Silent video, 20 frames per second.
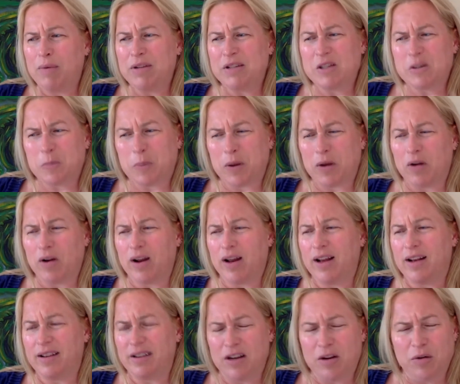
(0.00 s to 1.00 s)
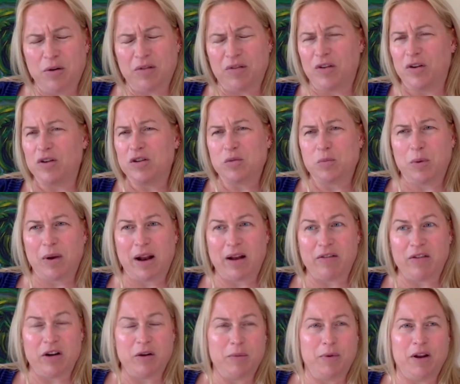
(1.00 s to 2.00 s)
spirit, universe,
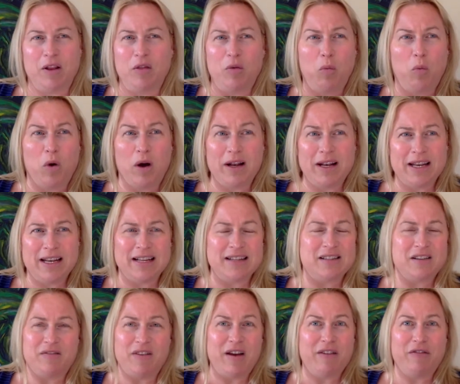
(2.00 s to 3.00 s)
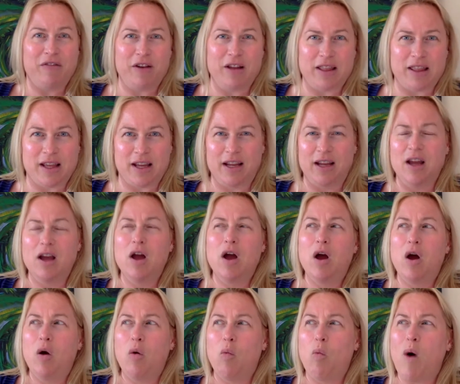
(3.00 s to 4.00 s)
whatever you want, the oneness of everything,
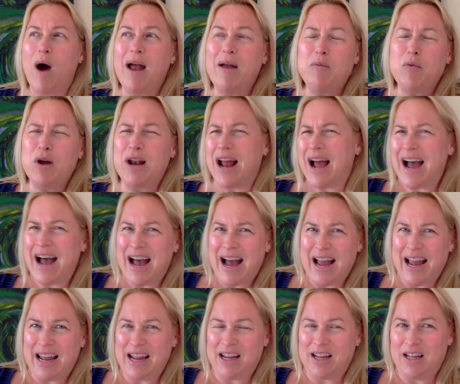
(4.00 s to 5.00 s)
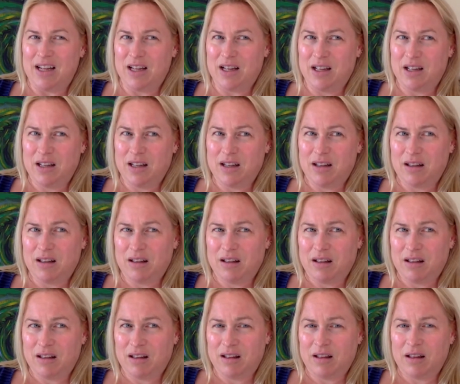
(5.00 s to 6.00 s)
why would I
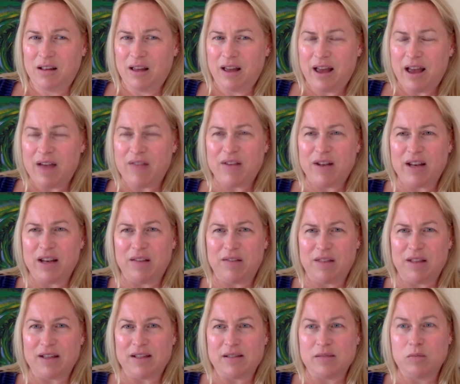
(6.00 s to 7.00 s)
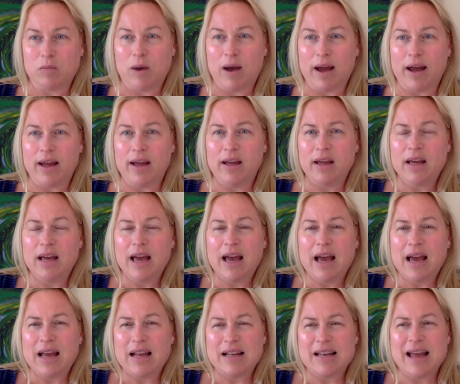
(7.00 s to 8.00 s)
have any of this? Why?
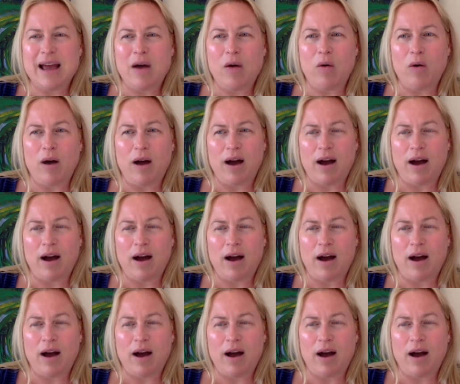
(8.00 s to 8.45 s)
Now,